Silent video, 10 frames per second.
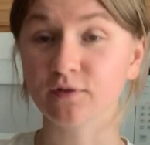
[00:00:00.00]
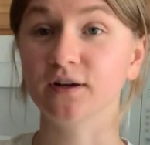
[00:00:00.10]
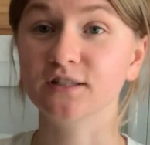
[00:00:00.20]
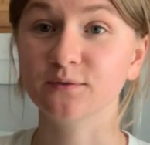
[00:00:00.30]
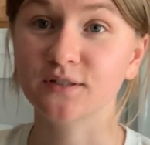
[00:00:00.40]

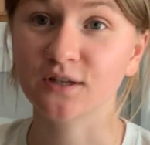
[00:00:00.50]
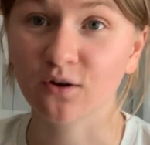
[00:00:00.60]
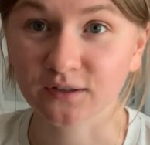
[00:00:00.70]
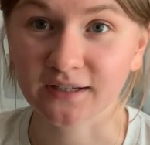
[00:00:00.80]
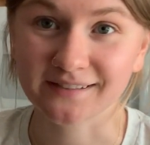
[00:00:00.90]
because it was the
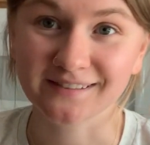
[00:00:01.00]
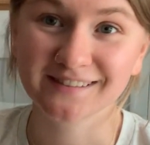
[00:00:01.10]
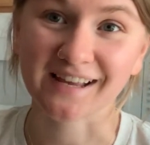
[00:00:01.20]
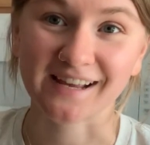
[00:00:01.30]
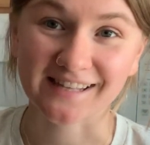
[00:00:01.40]
only
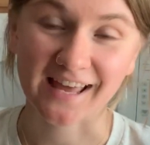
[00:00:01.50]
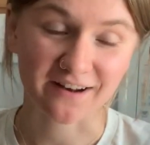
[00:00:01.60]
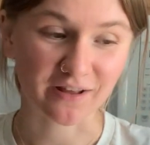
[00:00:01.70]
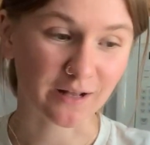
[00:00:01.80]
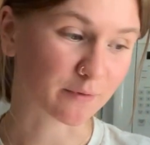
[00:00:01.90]
size I had
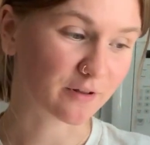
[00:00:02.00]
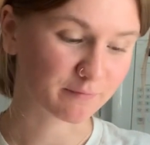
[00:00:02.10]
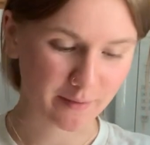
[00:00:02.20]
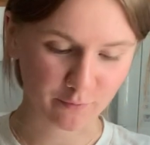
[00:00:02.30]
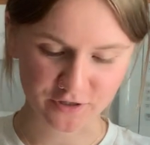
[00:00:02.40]
available of
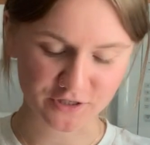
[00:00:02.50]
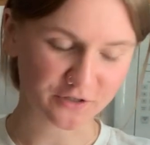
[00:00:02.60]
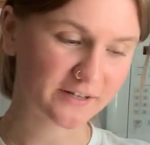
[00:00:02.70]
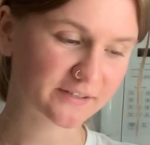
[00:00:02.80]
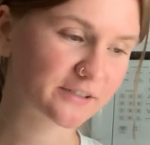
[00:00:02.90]
my
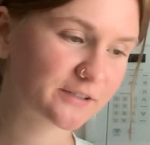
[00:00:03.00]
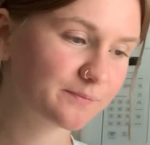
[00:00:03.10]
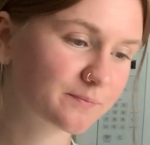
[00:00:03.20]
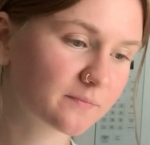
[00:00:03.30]
moisturizer.